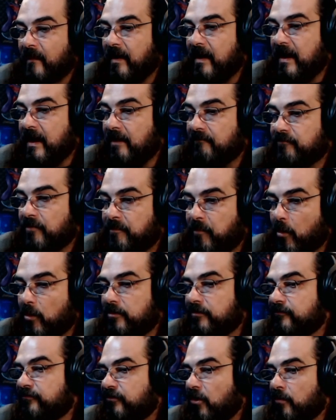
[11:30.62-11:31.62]
Uh,
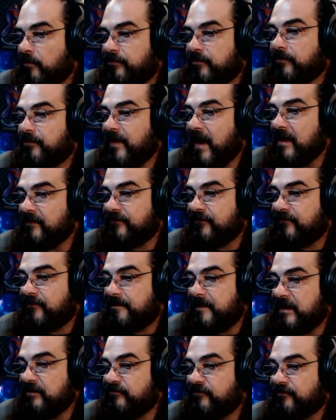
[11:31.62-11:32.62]
reporters combed through thousands
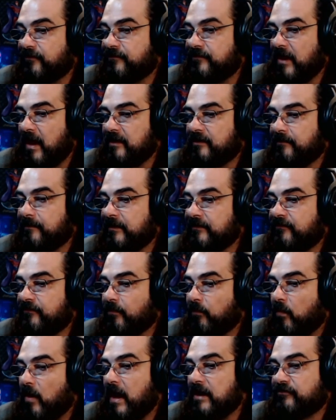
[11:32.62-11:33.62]
of pages of
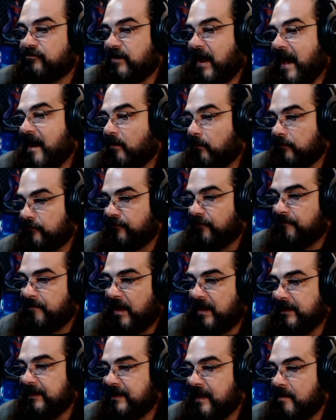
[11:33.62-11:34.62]
documents, watched hours of
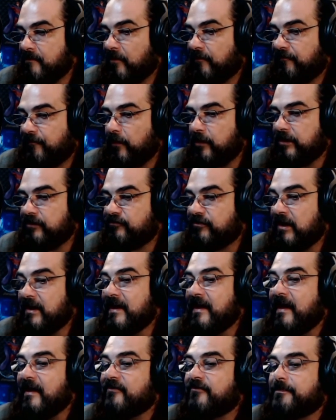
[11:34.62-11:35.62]
body camera footage,
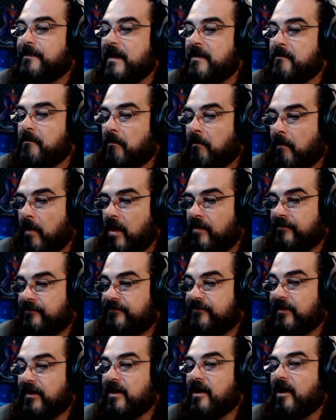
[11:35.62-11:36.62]
and spent
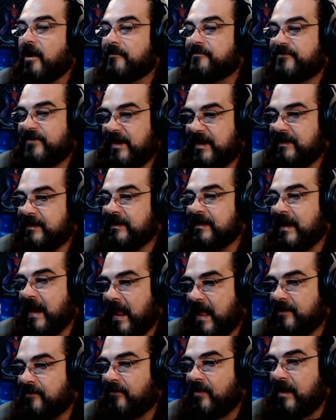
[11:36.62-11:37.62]
months obtaining and
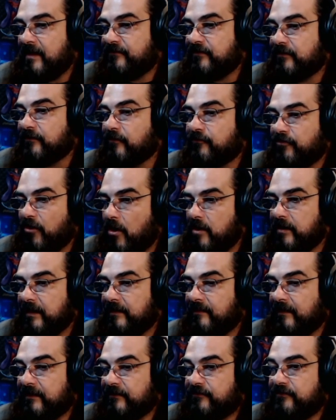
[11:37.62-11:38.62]
analyzing the
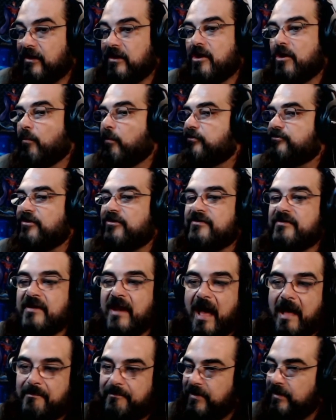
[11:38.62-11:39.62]
target list, which had
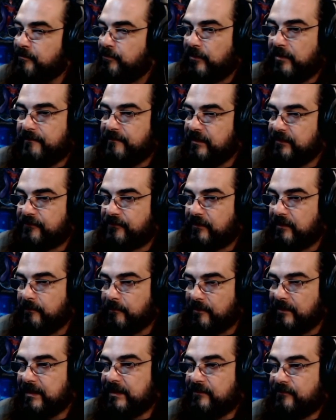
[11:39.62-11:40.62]
not been previously
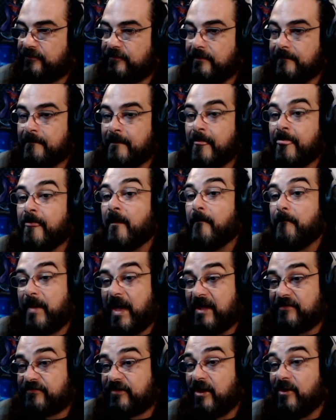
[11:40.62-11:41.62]
released.
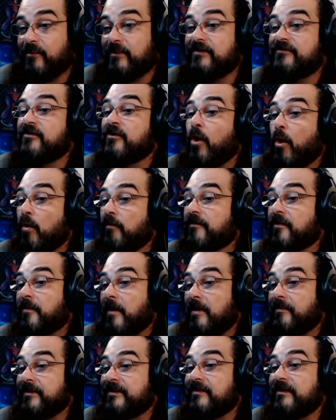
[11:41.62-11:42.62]
Pasco is an
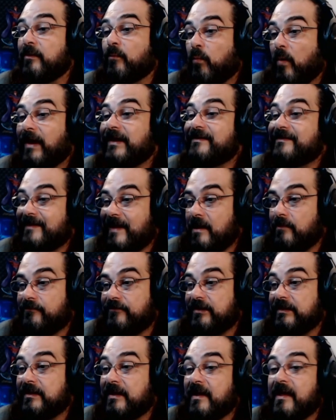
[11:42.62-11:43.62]
overwhelmingly white
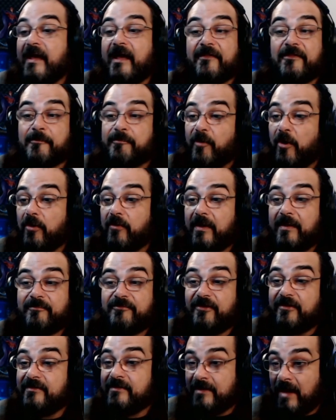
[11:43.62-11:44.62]
county, and the
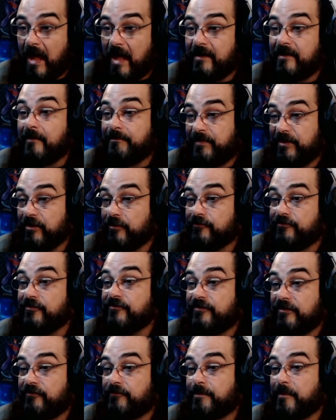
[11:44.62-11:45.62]
program did not appear
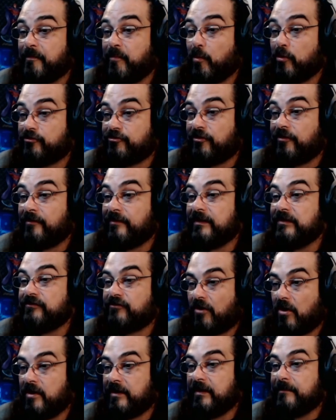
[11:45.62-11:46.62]
to disproportionately
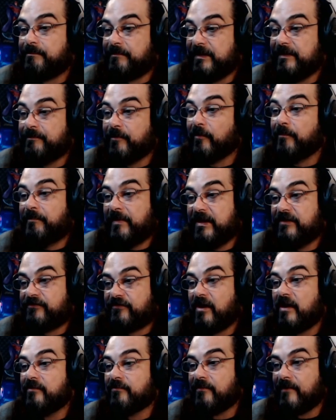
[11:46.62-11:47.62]
target people
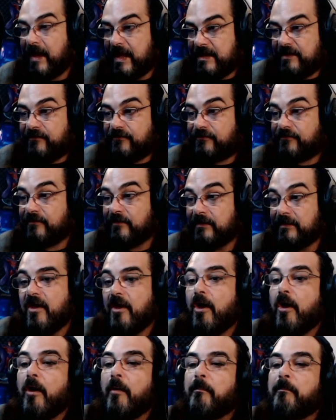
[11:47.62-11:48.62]
based on race.
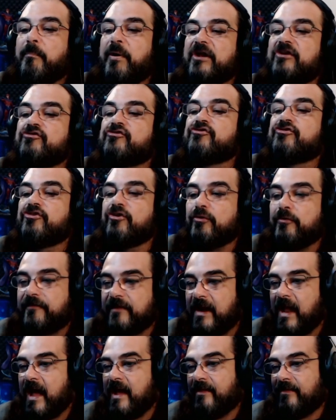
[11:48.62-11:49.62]
But
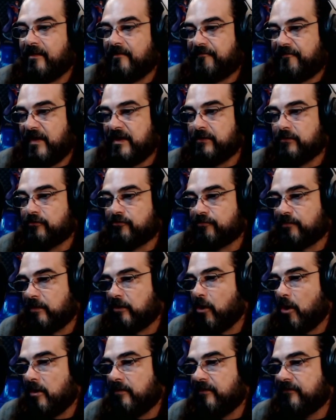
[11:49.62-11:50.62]
juvenile offenders,
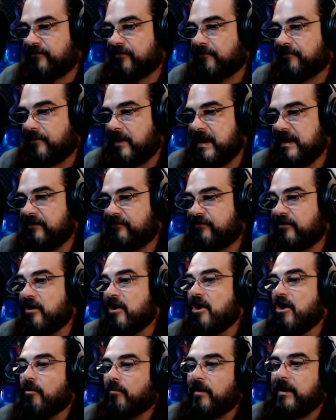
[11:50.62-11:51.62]
regardless of race,
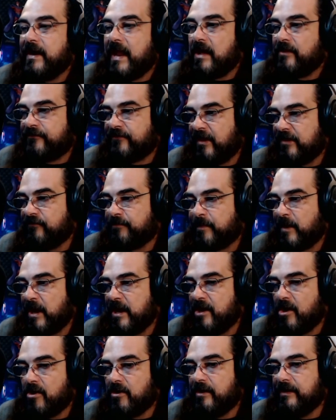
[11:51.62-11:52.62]
were an outsized
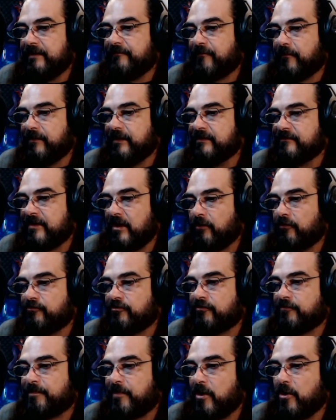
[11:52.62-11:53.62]
priority for the
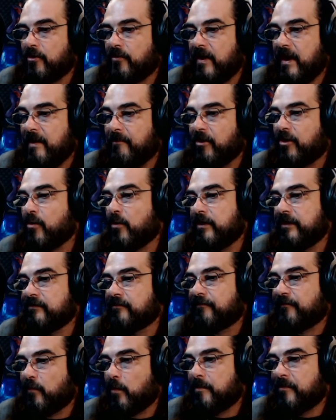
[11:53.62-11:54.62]
intelligence program,
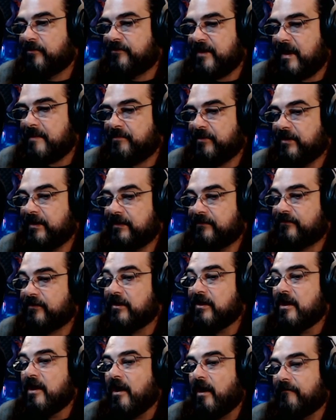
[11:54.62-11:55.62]
according to former deputies.
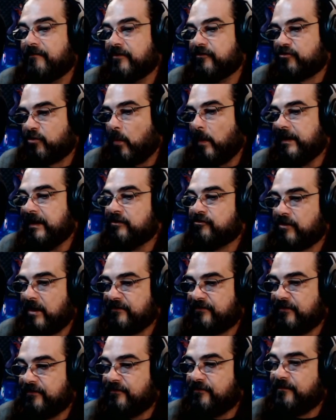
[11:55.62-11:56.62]
Of the 20
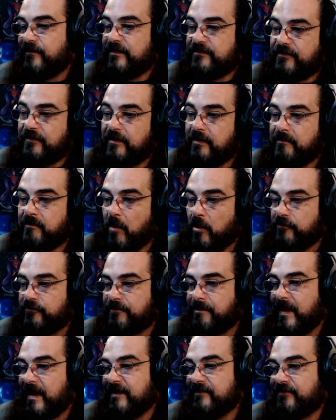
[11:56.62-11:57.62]
addresses visited
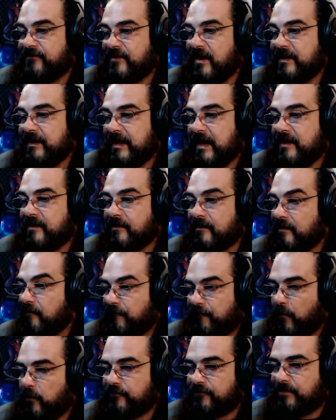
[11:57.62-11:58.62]
most by its dedicated
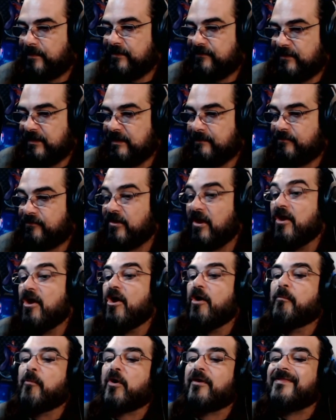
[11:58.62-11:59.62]
enforcement teams,
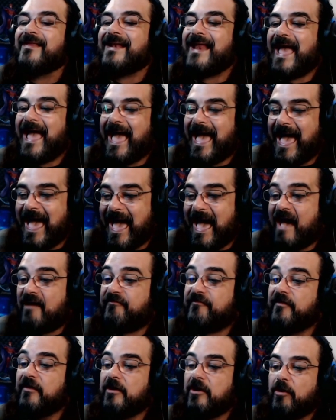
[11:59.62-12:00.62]
more than
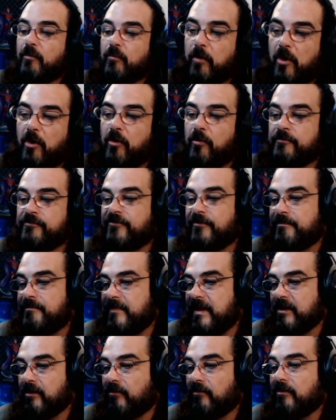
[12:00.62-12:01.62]
half were home to
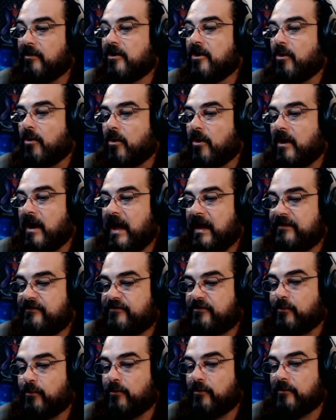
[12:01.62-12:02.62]
middle or high
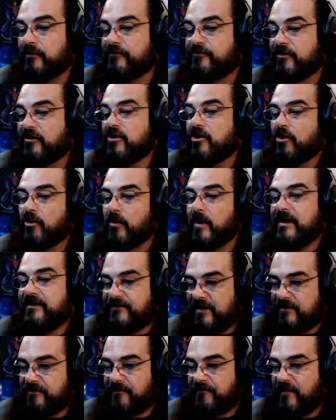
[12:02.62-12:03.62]
schoolers who are
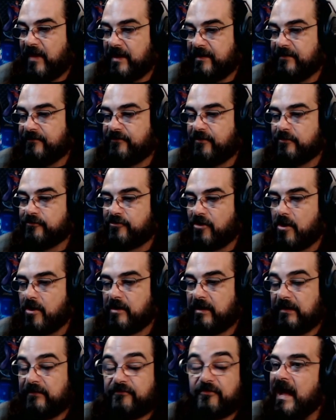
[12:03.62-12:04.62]
identified as their
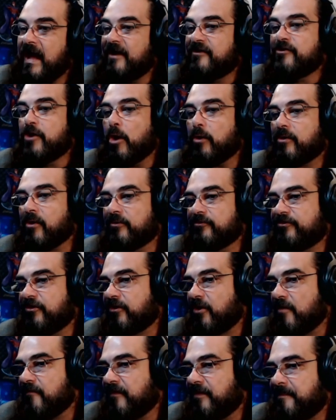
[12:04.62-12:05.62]
targets. Uh,
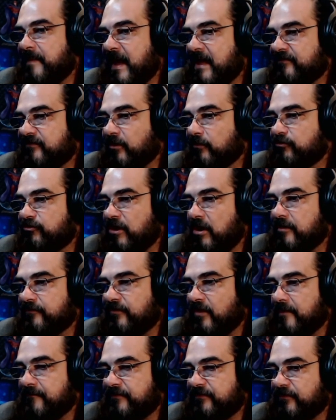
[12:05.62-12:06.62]
took over the Pasco
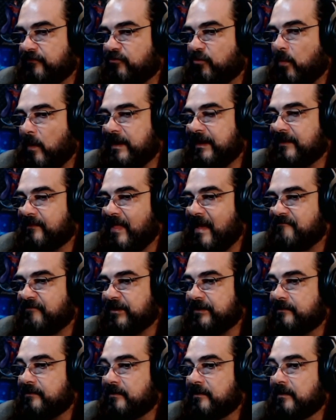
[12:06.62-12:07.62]
Sheriff's Office in
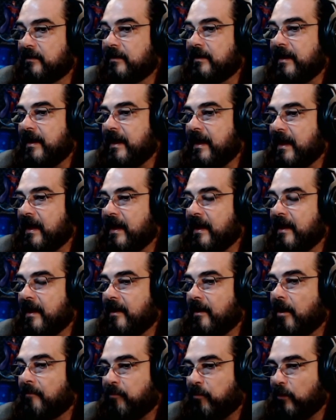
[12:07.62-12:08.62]
2011,
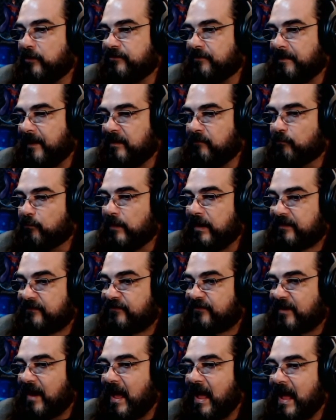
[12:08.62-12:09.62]
uh, appointed by Rick
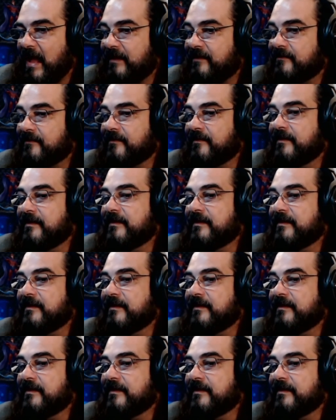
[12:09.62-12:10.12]
Scott.